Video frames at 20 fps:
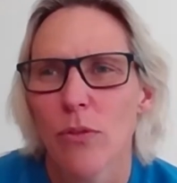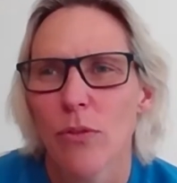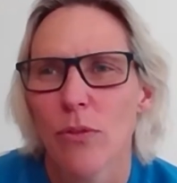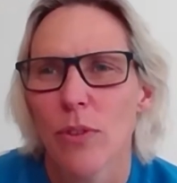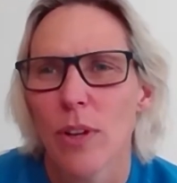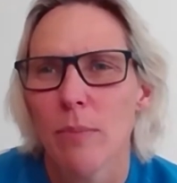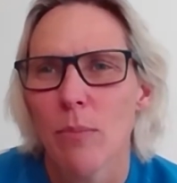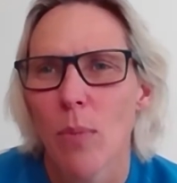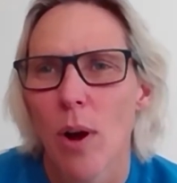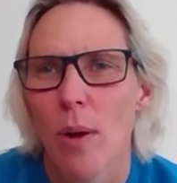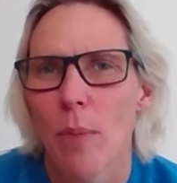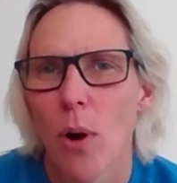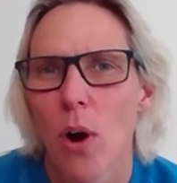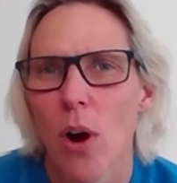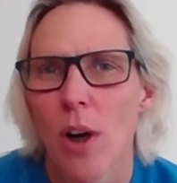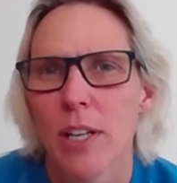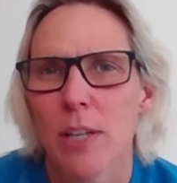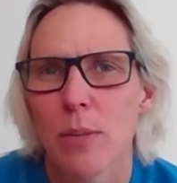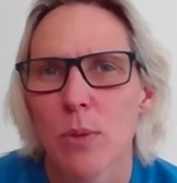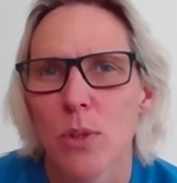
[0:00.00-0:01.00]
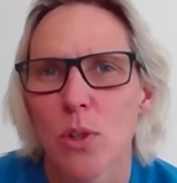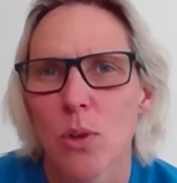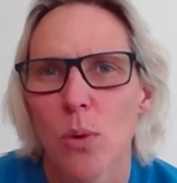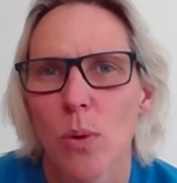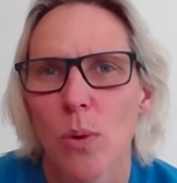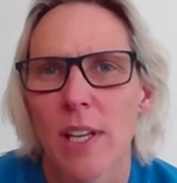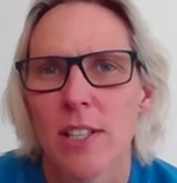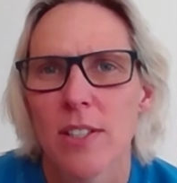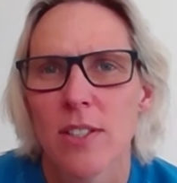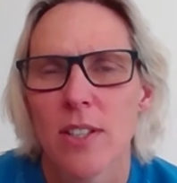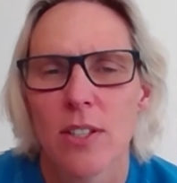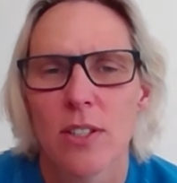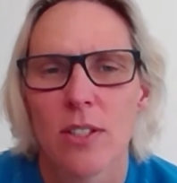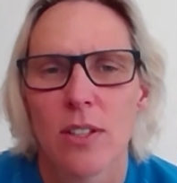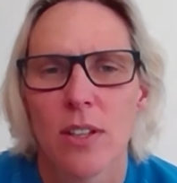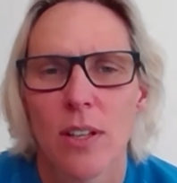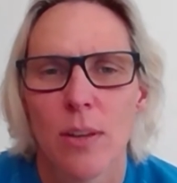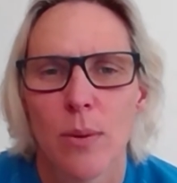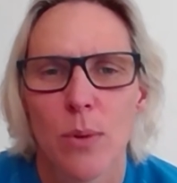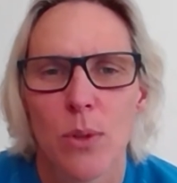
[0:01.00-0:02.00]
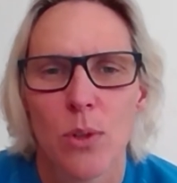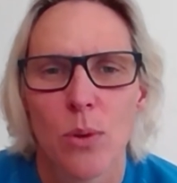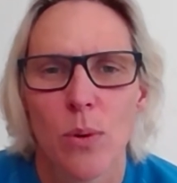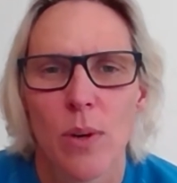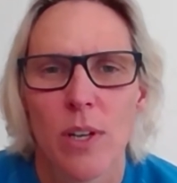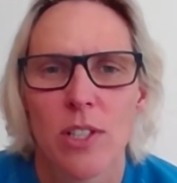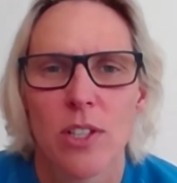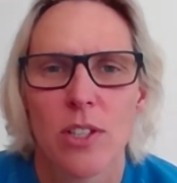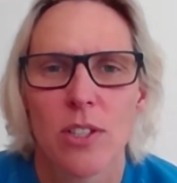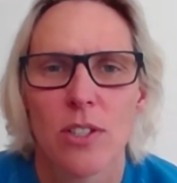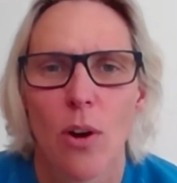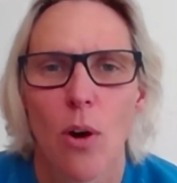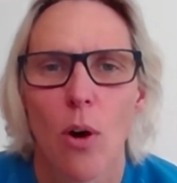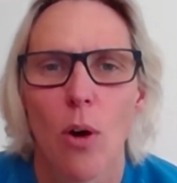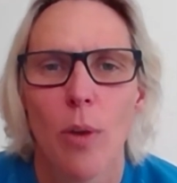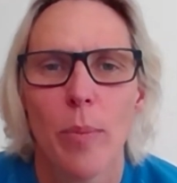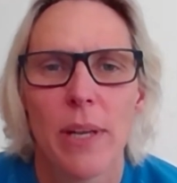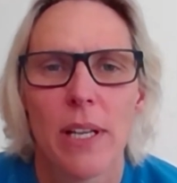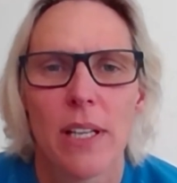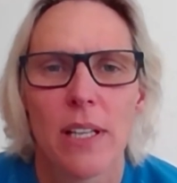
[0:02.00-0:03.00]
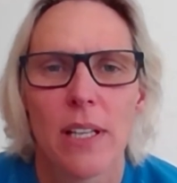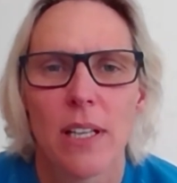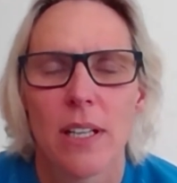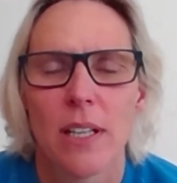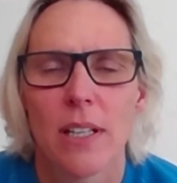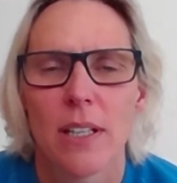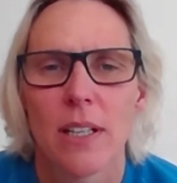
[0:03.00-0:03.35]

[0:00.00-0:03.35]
in my mind, it was always just a hobby.